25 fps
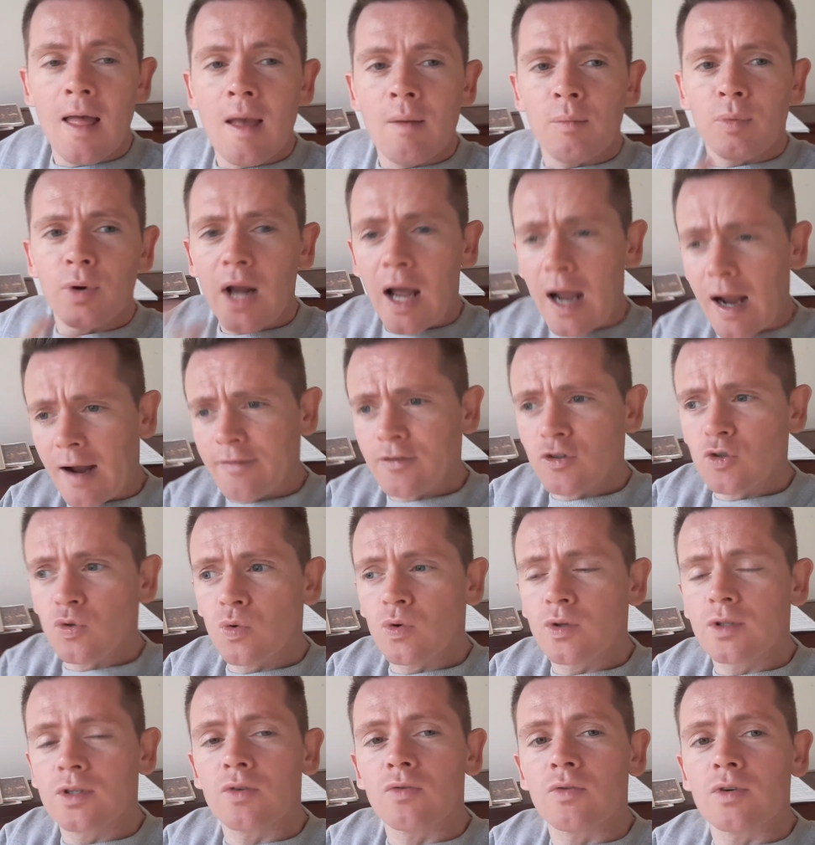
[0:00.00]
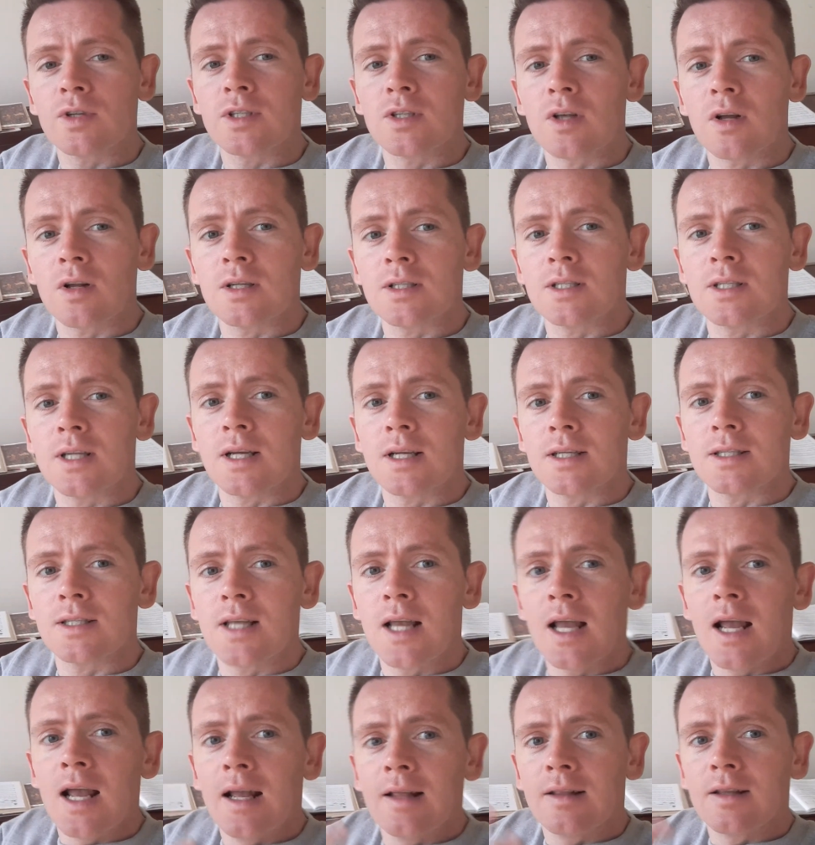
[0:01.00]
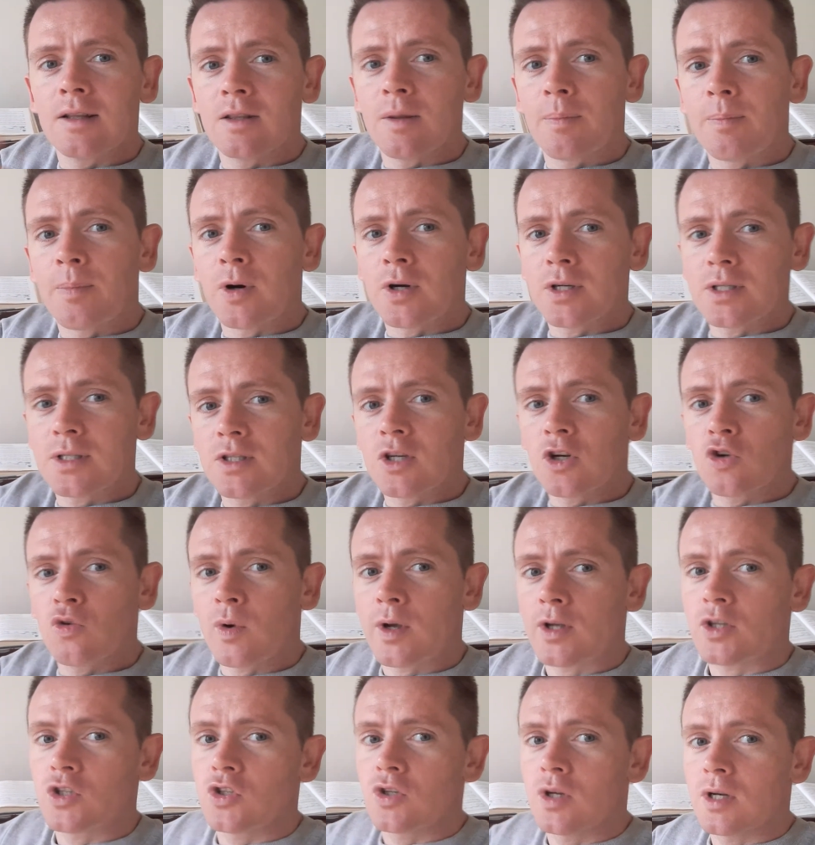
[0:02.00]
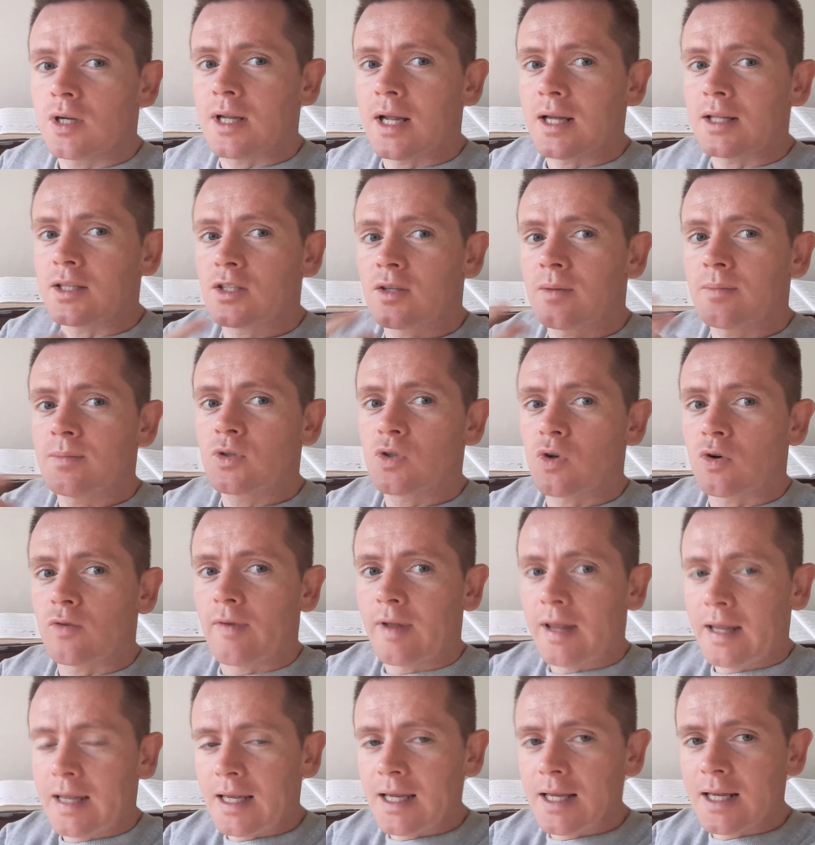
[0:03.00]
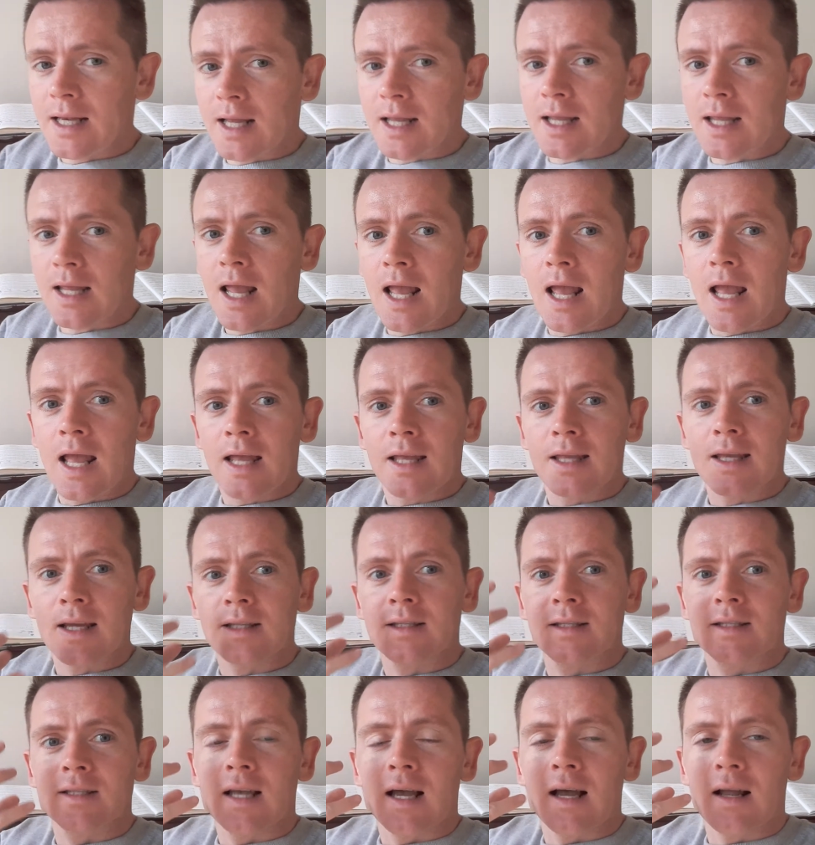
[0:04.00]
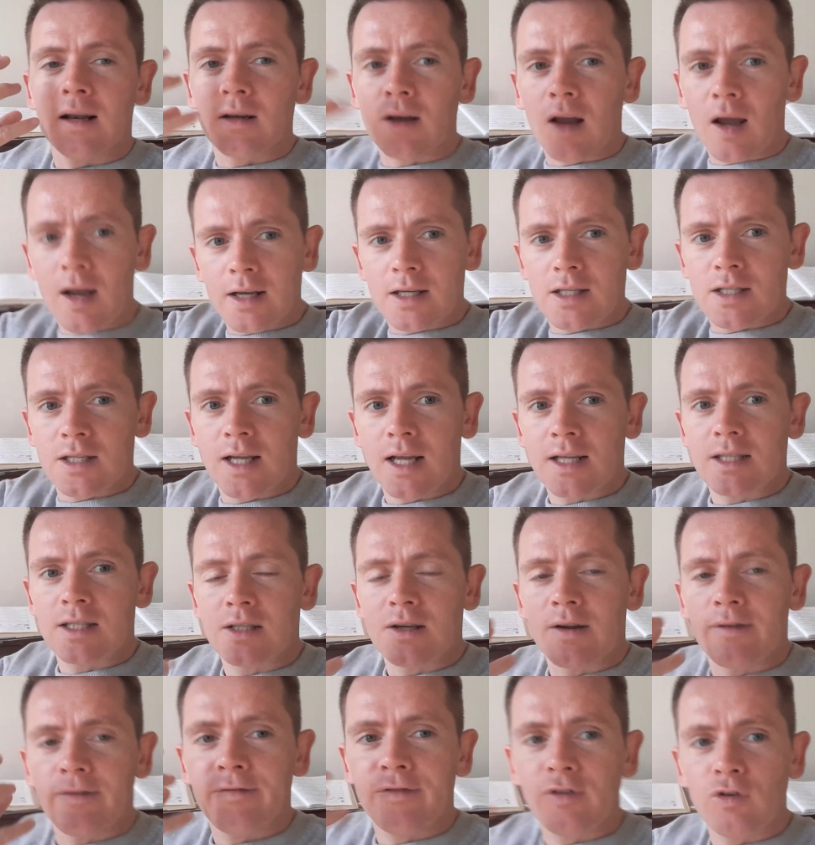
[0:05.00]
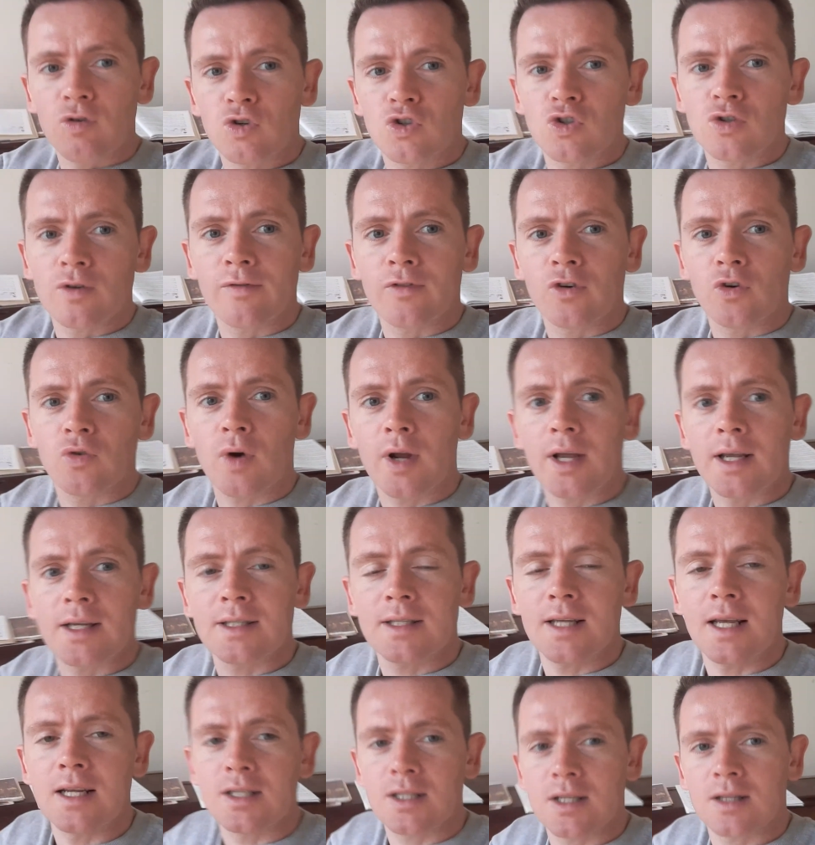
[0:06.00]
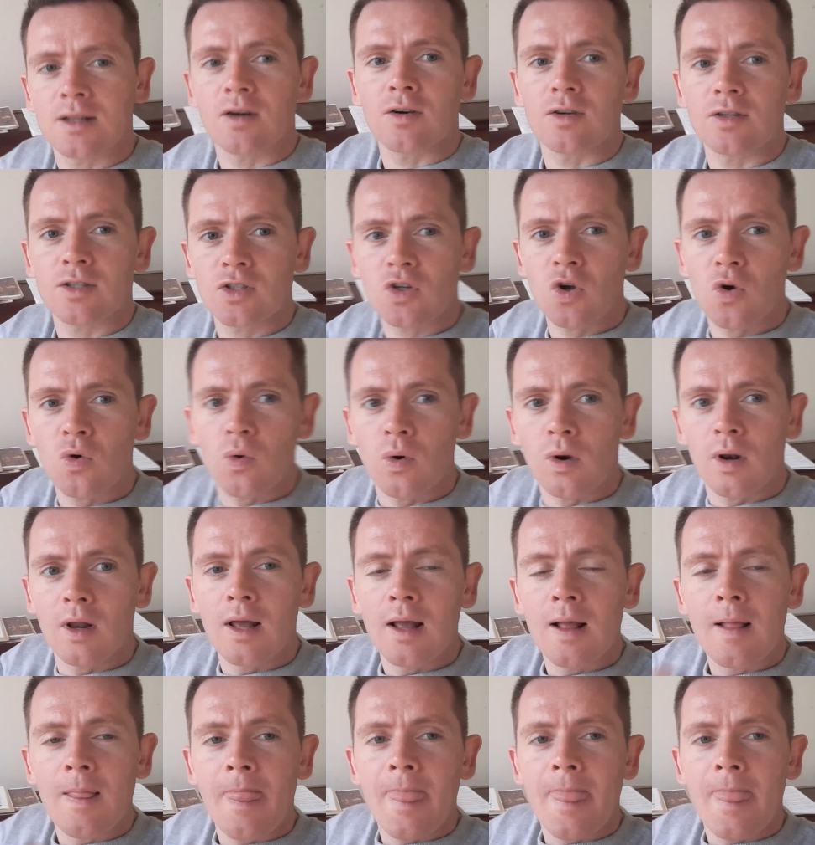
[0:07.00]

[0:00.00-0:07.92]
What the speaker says: But afterward, the result is that the person in question gets some sort of a healing, gets a light, gets an infusion of grace into their soul.